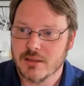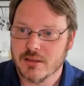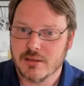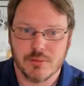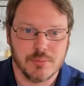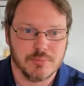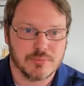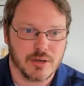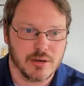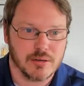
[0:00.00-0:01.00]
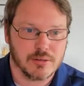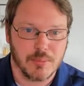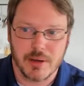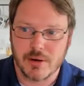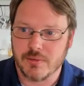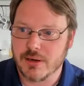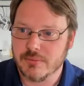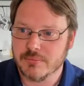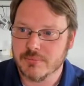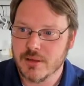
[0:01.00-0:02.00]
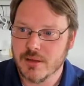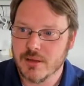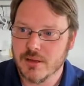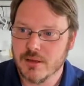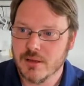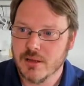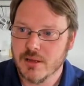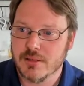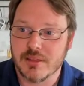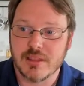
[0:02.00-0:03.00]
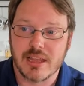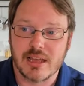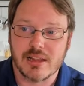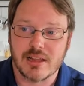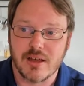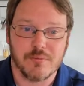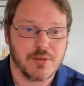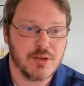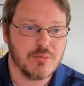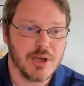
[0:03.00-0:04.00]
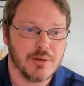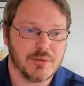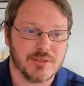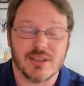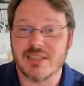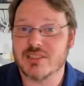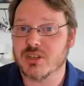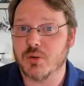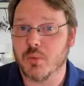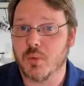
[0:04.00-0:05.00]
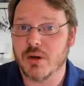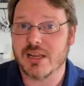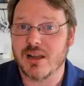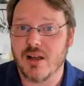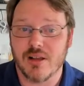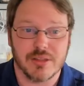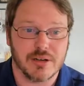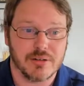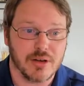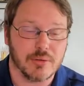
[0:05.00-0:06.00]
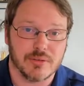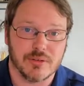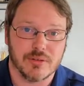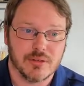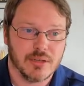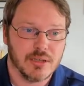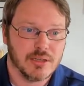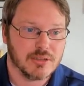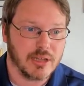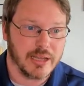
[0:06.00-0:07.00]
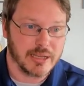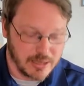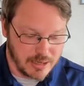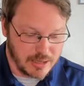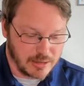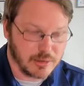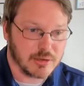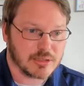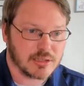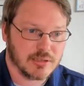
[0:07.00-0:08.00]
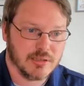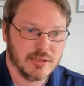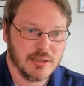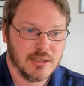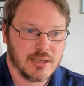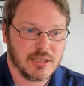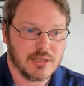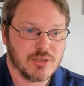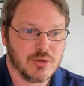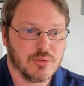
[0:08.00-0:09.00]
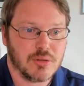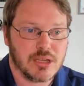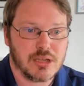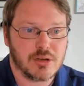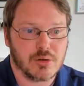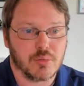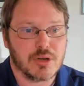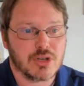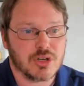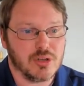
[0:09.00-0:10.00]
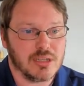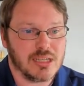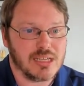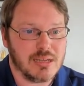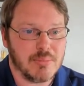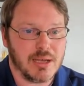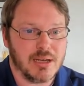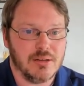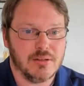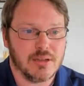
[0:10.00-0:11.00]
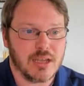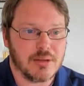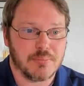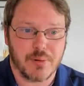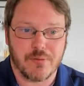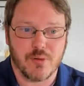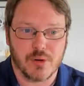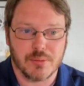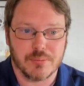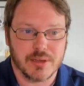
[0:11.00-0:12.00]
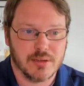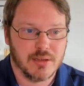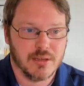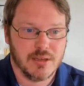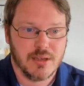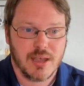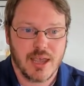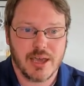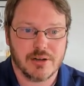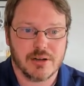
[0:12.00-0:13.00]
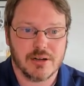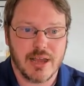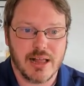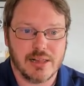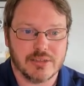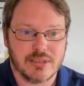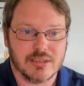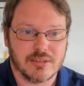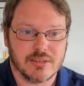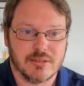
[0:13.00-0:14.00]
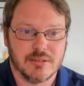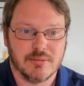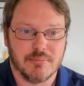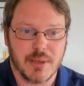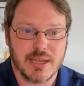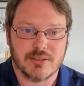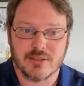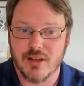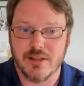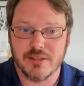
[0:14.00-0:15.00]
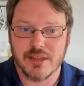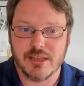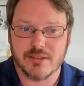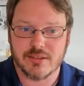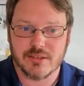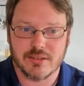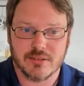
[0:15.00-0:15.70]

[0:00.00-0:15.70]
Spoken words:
back over here. Then they can click on view notes and start working on their notes. It's like looked into the original email and performed header analysis based on this,